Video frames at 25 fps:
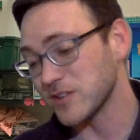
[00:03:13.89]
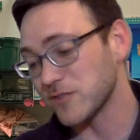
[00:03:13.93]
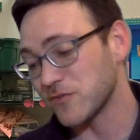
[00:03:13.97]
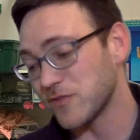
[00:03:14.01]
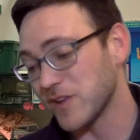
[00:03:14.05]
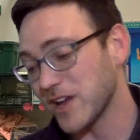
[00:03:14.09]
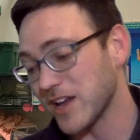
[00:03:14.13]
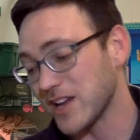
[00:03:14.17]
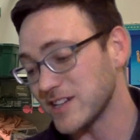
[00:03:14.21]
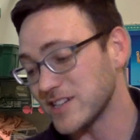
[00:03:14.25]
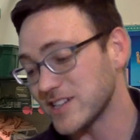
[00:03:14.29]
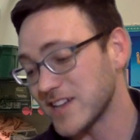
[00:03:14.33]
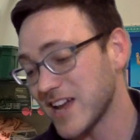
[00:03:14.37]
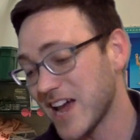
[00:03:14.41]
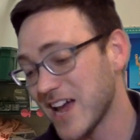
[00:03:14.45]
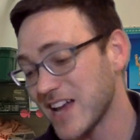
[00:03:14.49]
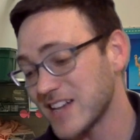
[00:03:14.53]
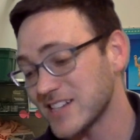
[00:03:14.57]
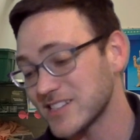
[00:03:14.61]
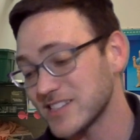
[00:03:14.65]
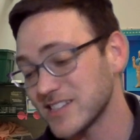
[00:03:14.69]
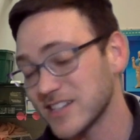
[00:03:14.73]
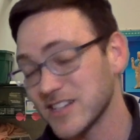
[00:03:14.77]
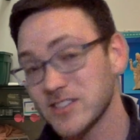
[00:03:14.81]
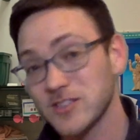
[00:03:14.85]

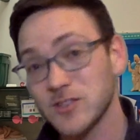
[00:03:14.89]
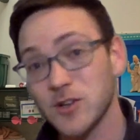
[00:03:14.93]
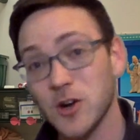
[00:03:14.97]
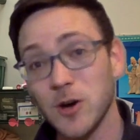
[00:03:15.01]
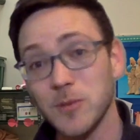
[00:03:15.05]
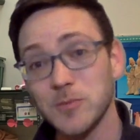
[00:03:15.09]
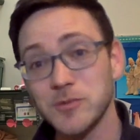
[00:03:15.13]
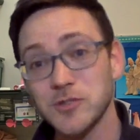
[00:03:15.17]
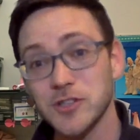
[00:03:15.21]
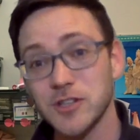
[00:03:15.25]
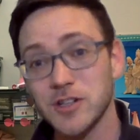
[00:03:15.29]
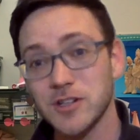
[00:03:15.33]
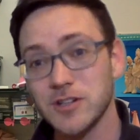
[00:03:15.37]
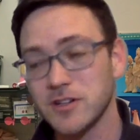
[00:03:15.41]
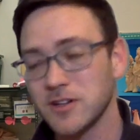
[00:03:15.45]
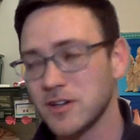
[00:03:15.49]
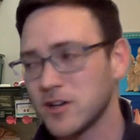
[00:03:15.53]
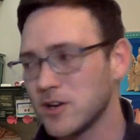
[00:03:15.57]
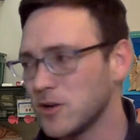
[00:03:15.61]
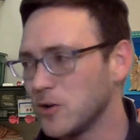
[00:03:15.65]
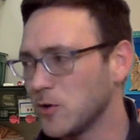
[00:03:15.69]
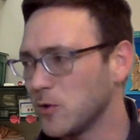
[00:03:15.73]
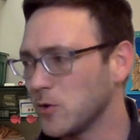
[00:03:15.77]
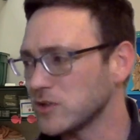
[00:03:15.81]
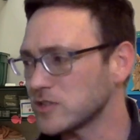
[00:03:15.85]
fantastic sculpture,
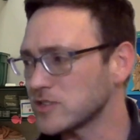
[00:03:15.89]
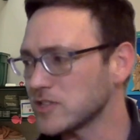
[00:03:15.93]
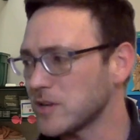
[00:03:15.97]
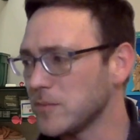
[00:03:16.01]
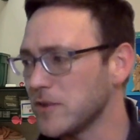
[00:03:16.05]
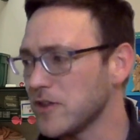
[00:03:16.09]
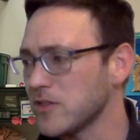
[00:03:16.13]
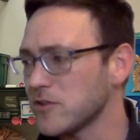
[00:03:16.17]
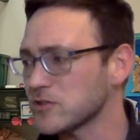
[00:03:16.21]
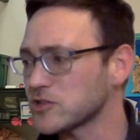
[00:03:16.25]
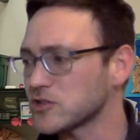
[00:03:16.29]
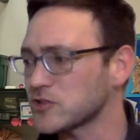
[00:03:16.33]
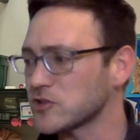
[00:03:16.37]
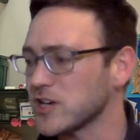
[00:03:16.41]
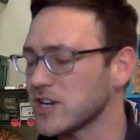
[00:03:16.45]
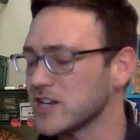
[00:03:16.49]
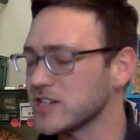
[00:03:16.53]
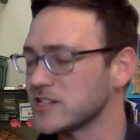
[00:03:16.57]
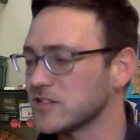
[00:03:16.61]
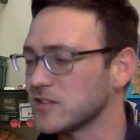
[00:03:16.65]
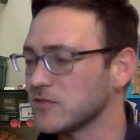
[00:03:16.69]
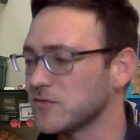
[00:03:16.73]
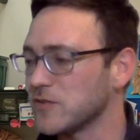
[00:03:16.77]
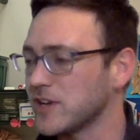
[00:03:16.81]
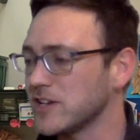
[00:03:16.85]
or some other
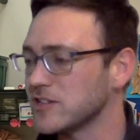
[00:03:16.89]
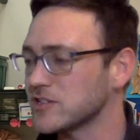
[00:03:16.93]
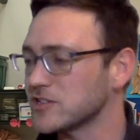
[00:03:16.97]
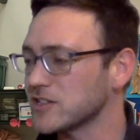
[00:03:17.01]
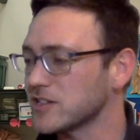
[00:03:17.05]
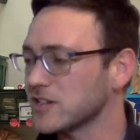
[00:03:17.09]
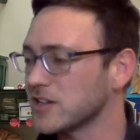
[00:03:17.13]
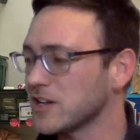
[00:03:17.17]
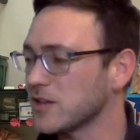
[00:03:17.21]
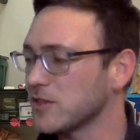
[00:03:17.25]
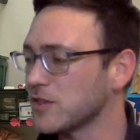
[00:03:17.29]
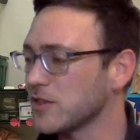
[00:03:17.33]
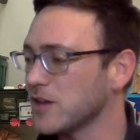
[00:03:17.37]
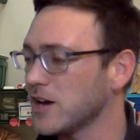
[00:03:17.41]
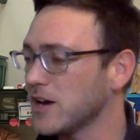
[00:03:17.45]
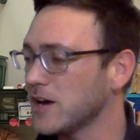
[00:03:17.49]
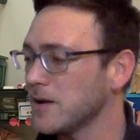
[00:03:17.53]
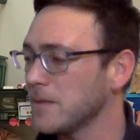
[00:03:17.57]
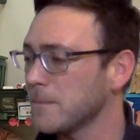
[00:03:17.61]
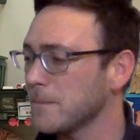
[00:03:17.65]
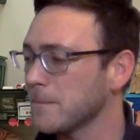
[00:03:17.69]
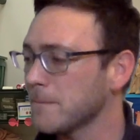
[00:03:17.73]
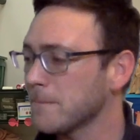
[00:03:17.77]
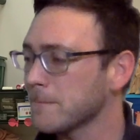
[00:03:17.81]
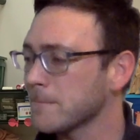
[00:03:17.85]
strange invention, he thought.
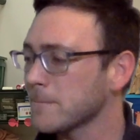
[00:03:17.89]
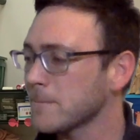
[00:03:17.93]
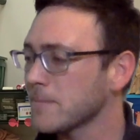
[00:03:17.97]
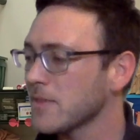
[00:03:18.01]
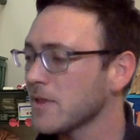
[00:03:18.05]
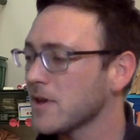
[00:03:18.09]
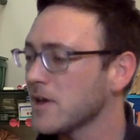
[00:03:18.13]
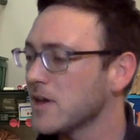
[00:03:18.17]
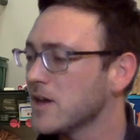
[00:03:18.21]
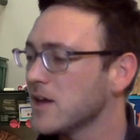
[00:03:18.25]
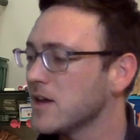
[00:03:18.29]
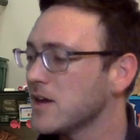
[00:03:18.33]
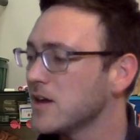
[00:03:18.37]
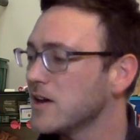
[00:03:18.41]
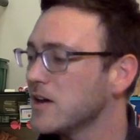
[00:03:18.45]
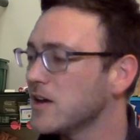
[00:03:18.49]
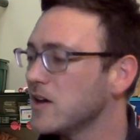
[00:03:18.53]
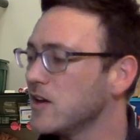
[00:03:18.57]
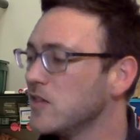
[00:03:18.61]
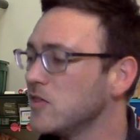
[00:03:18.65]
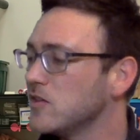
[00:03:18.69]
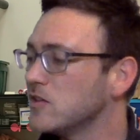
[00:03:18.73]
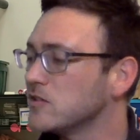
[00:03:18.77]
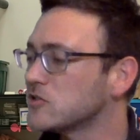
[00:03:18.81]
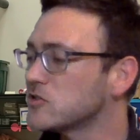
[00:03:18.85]
In the